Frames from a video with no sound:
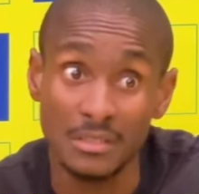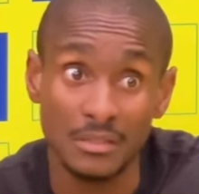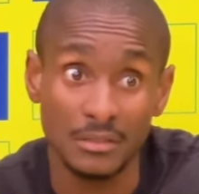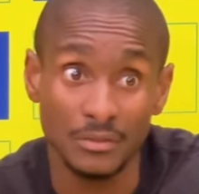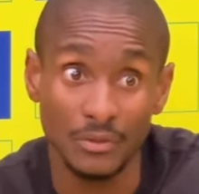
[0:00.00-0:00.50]

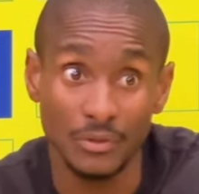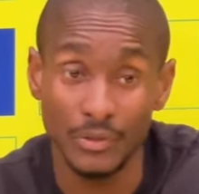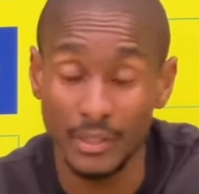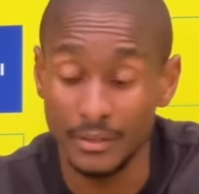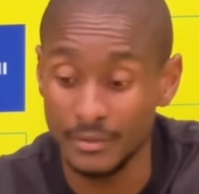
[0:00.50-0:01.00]
it, you know,
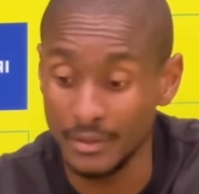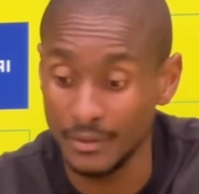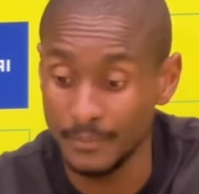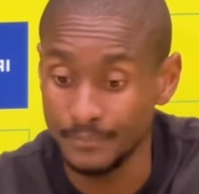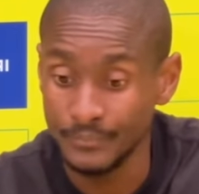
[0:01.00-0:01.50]
and.
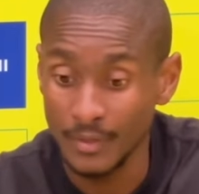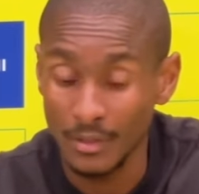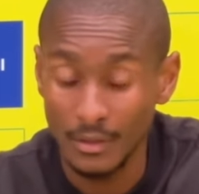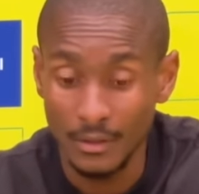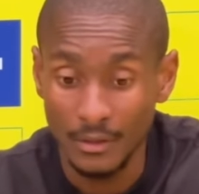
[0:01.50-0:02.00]
Um,
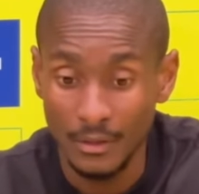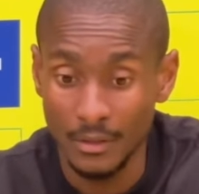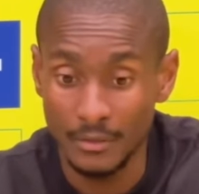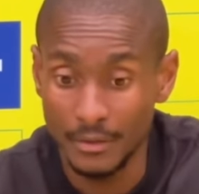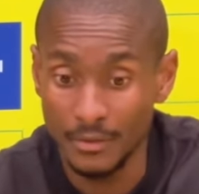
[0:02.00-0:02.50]

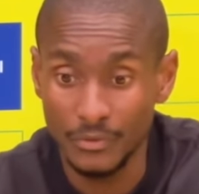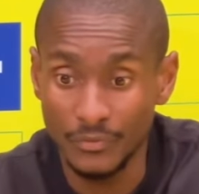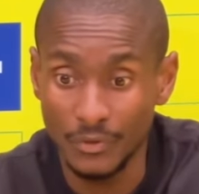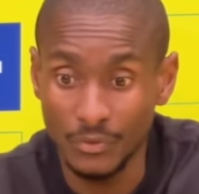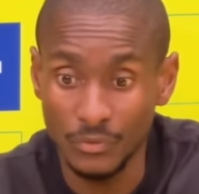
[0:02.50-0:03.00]
and uh, you've
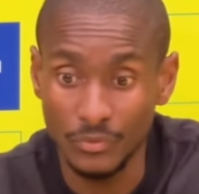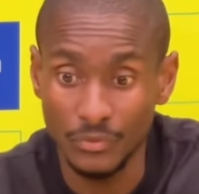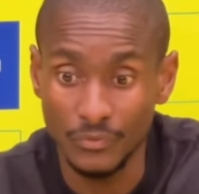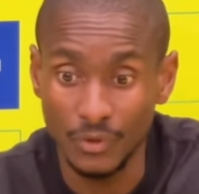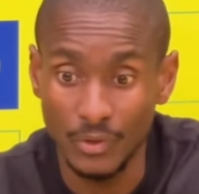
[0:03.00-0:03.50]
got to
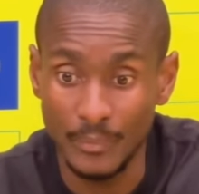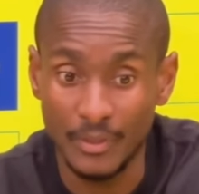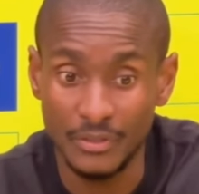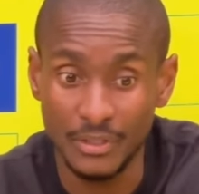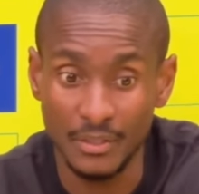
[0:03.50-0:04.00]
you've got to
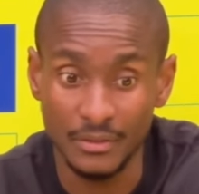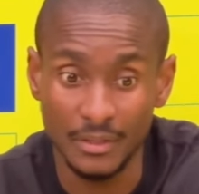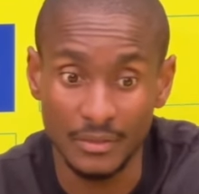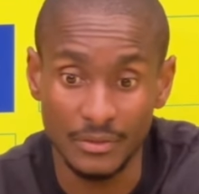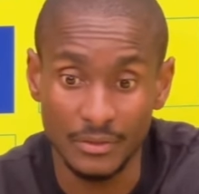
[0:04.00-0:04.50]
appreciate
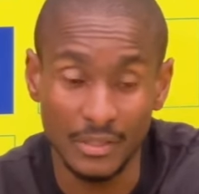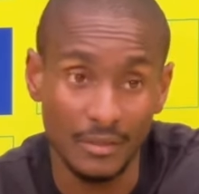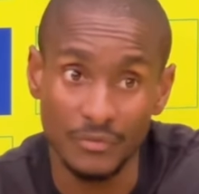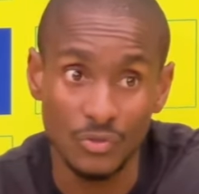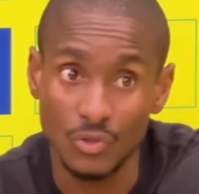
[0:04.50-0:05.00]
that they
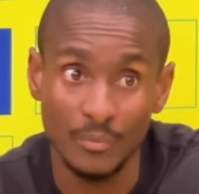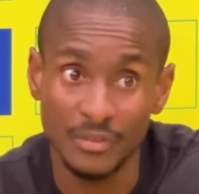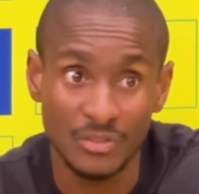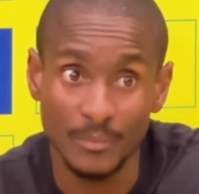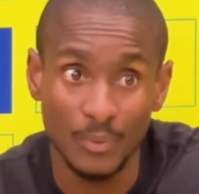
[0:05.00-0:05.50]
give you so
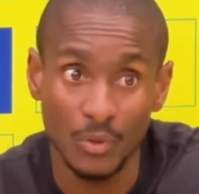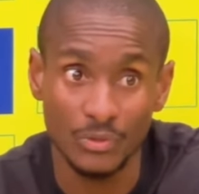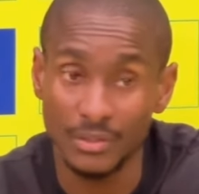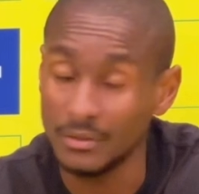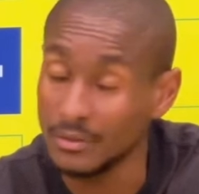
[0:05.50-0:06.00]
much
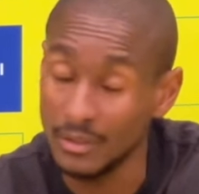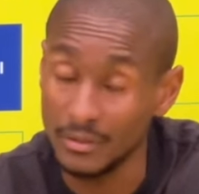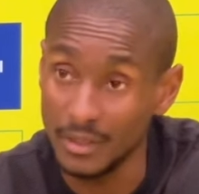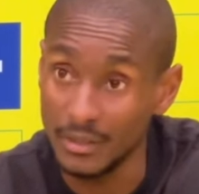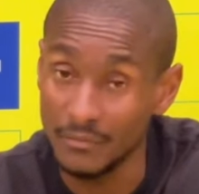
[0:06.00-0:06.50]
support and,
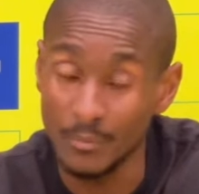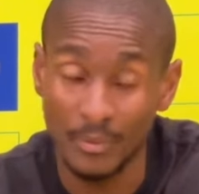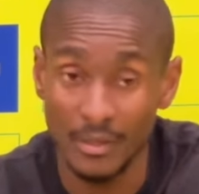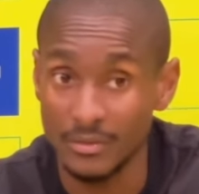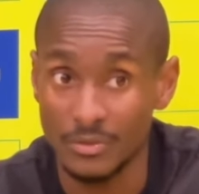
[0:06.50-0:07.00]
and they give the
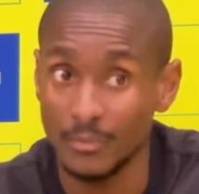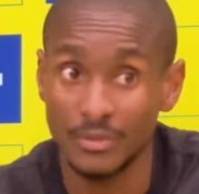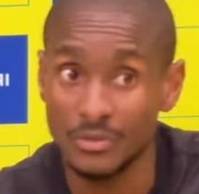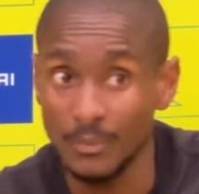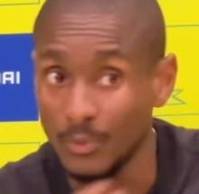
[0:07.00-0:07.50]
players so
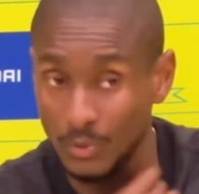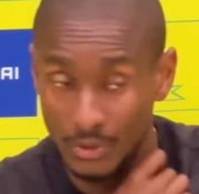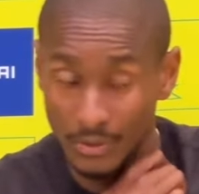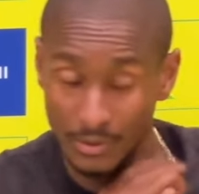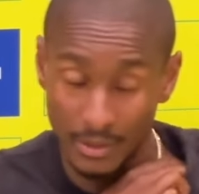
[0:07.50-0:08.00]
much support
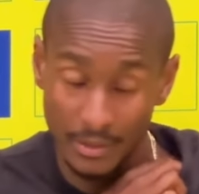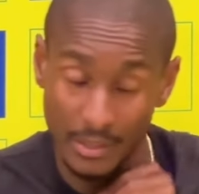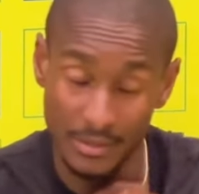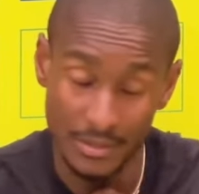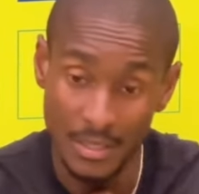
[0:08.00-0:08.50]
and, and
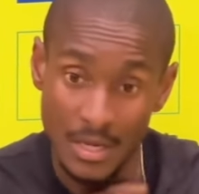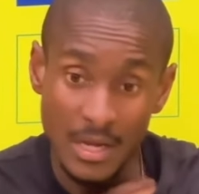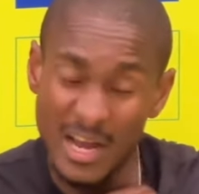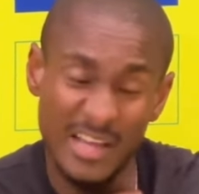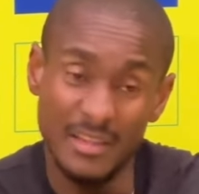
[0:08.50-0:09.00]
that's
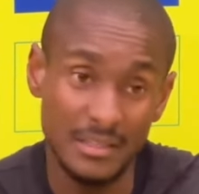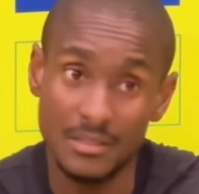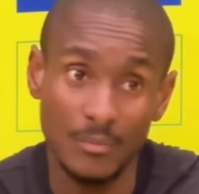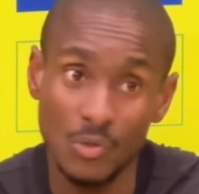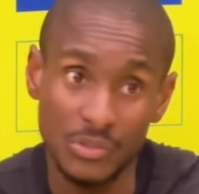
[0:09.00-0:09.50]
and that's
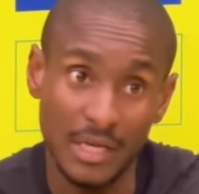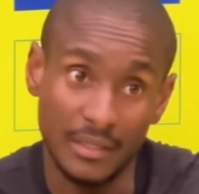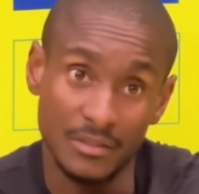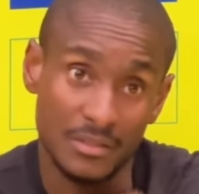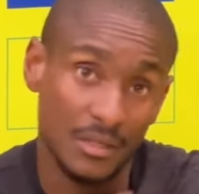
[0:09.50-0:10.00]
the most I
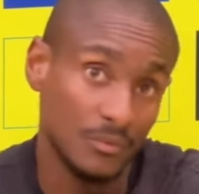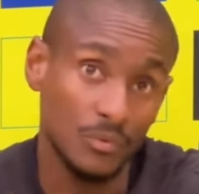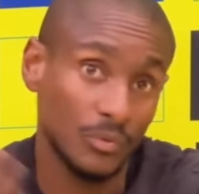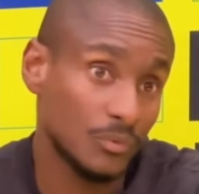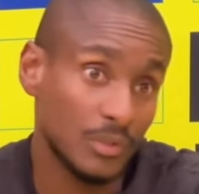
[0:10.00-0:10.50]
can say.
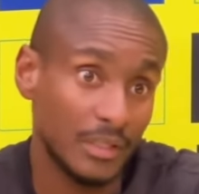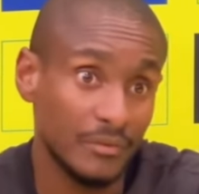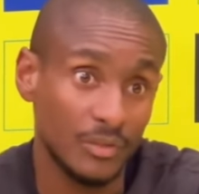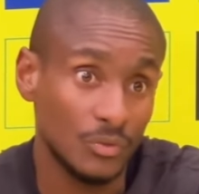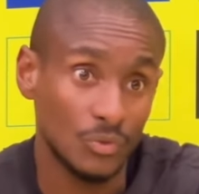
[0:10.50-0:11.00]

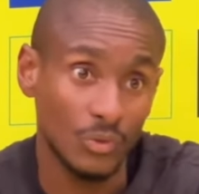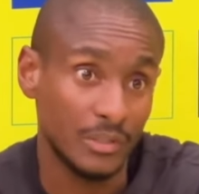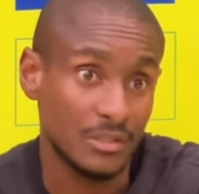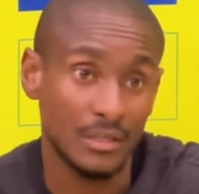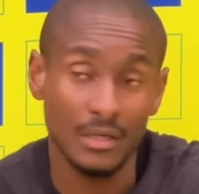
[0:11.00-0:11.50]
Whatever you do
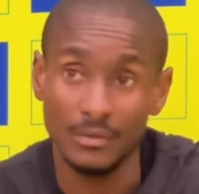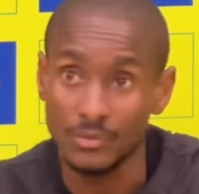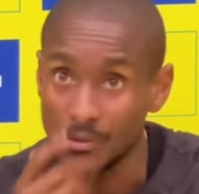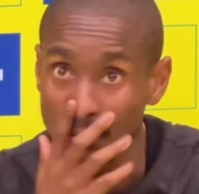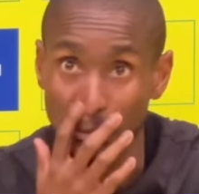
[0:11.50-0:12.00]
at
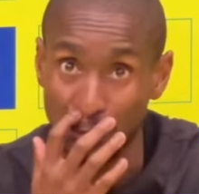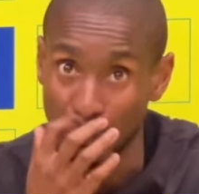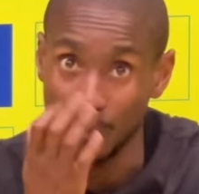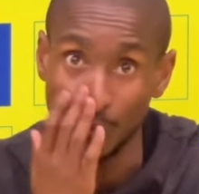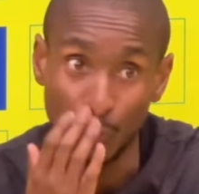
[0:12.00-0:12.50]
Sundowns,
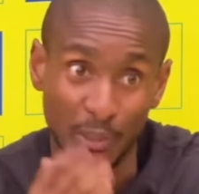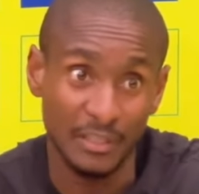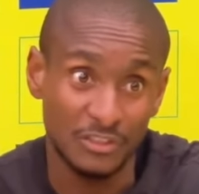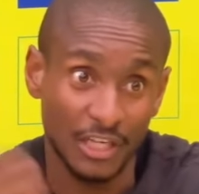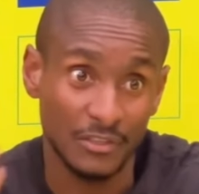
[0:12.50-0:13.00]
you you
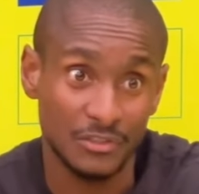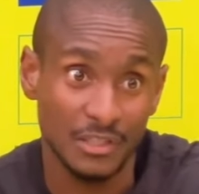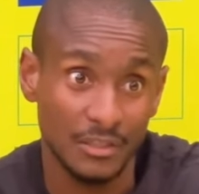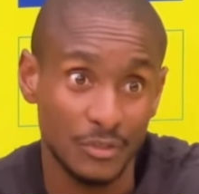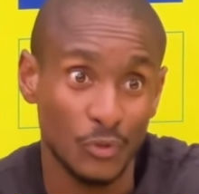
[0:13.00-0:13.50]
get judged
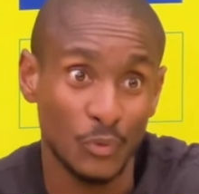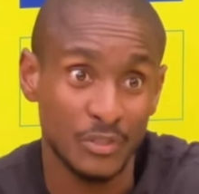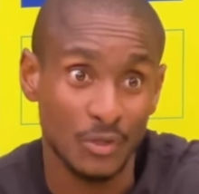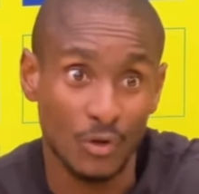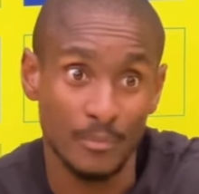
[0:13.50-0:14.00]
and there's
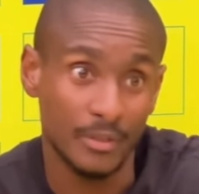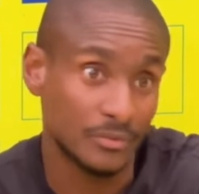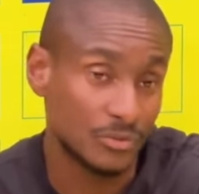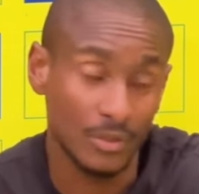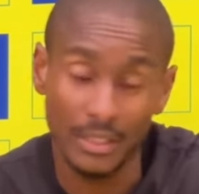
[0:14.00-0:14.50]
always a
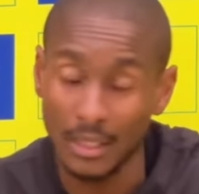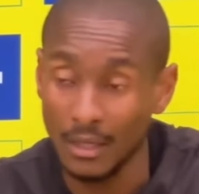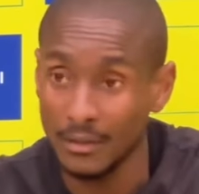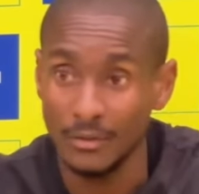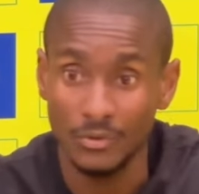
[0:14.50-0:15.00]
comment. So I'd
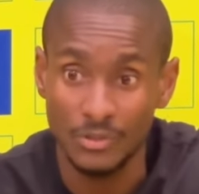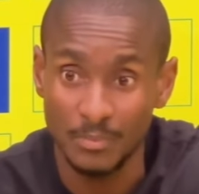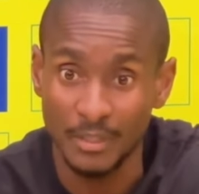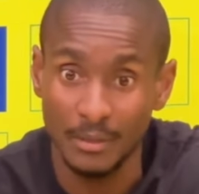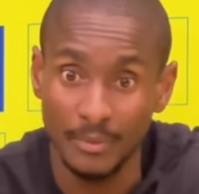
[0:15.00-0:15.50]
rather not
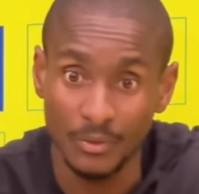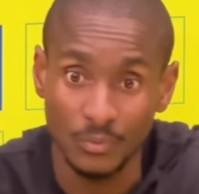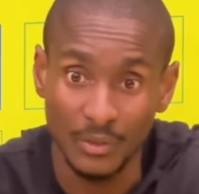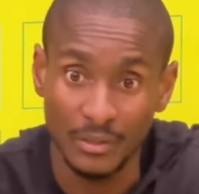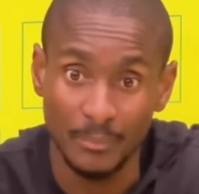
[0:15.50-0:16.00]
speak
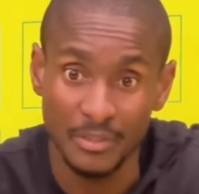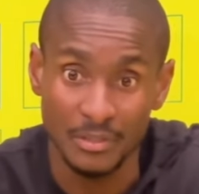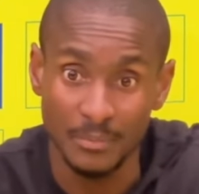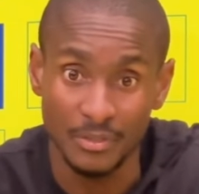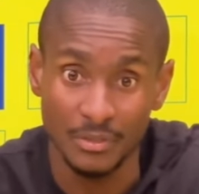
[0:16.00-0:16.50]
about what the
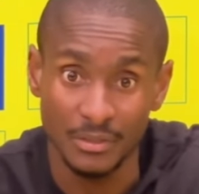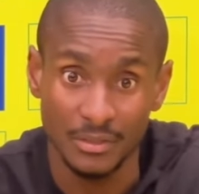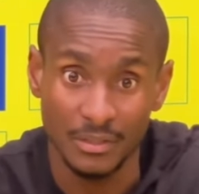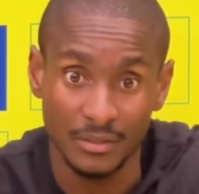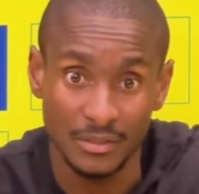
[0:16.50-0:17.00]
perception
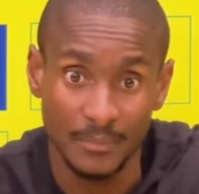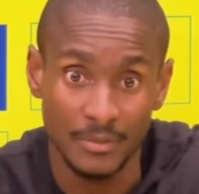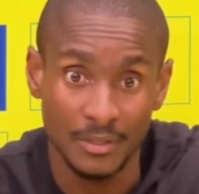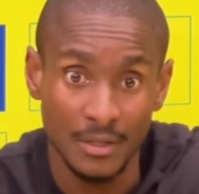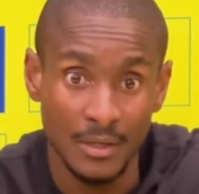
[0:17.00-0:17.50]
is and
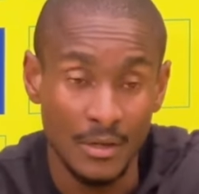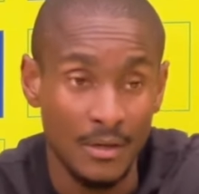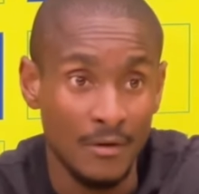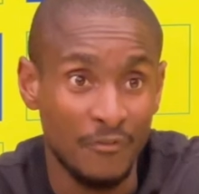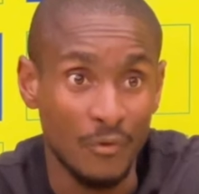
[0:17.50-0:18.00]
except
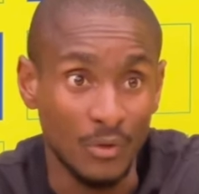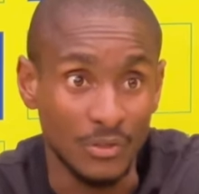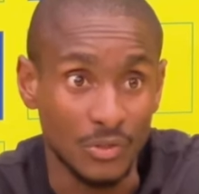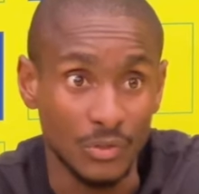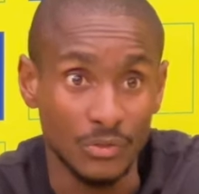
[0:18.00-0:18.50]

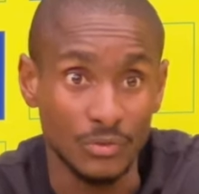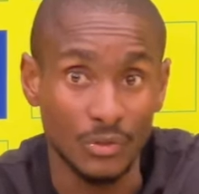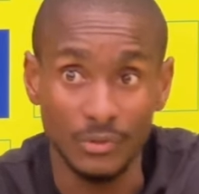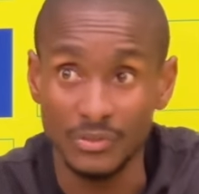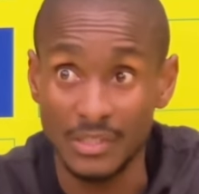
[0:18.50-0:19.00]
focus on
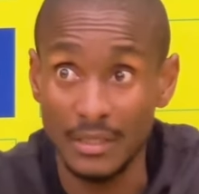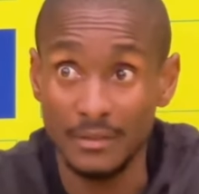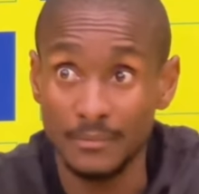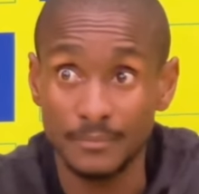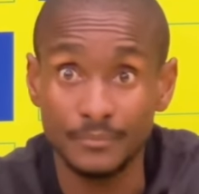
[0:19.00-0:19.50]
on
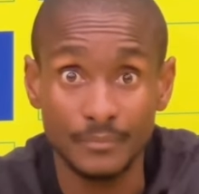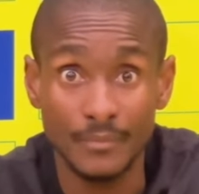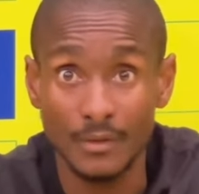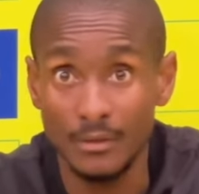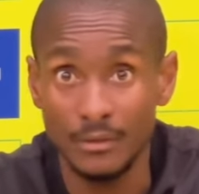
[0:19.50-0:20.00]
saying
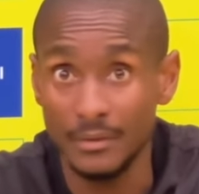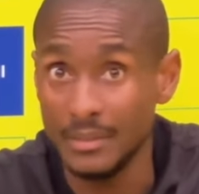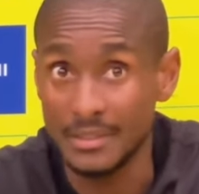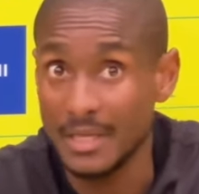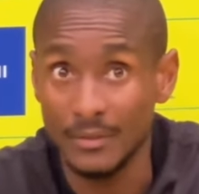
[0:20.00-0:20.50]

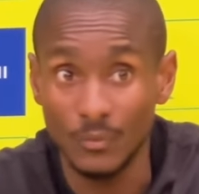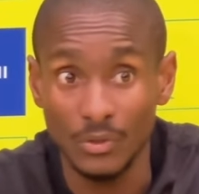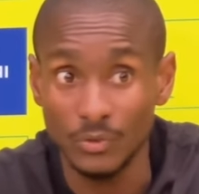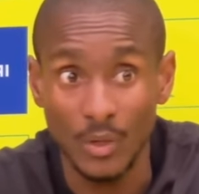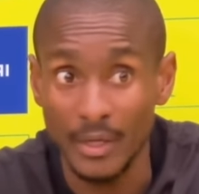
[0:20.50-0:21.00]
it's done
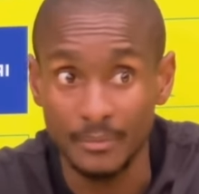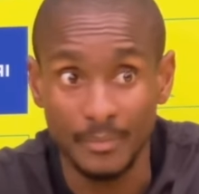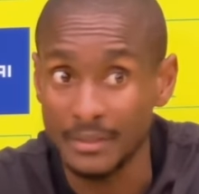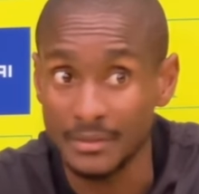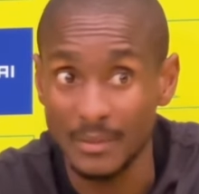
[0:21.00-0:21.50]
worldwide
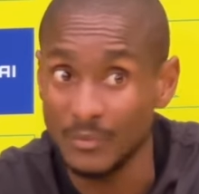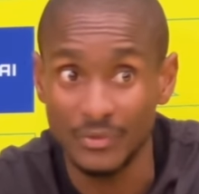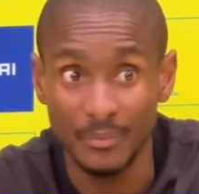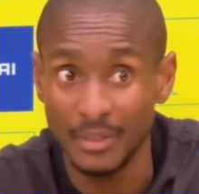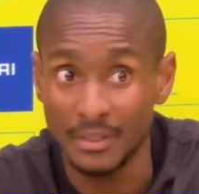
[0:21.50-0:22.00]
by some of
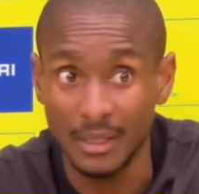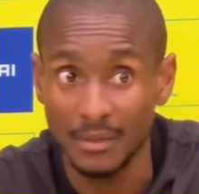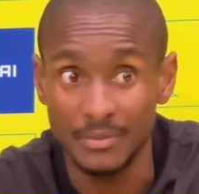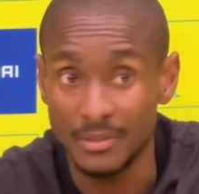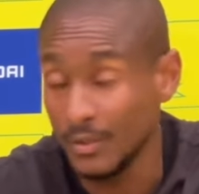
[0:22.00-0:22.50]
the big
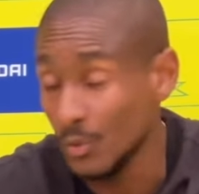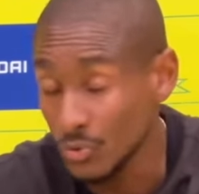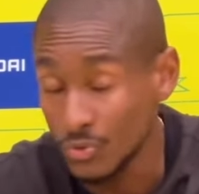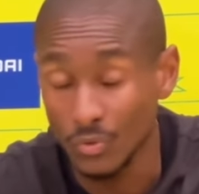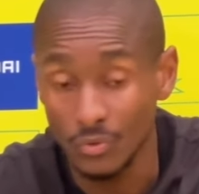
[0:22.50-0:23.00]
clubs and
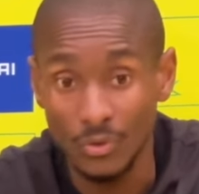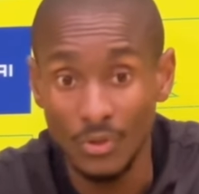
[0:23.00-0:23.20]
also